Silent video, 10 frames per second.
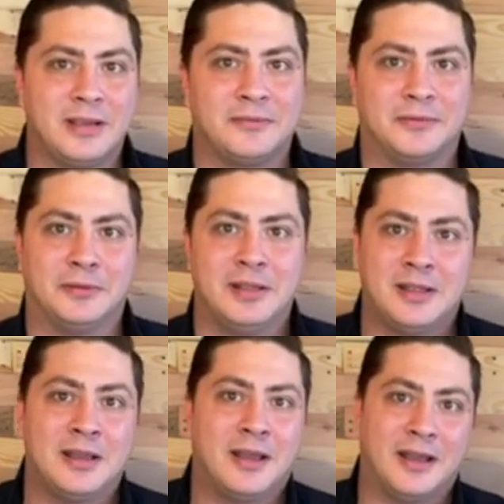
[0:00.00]
rifle
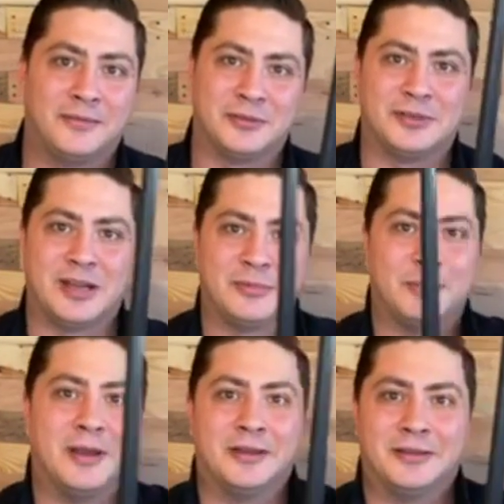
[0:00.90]
uh, for James
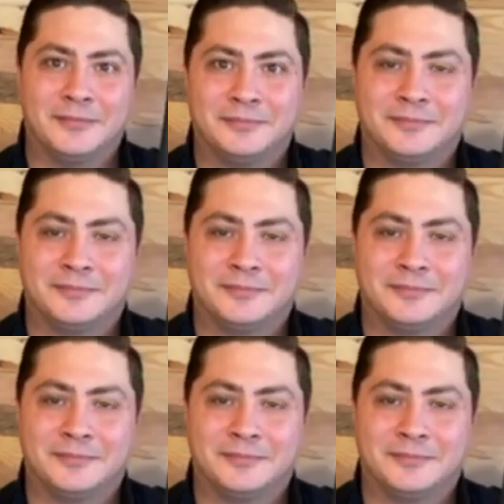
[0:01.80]
Bond.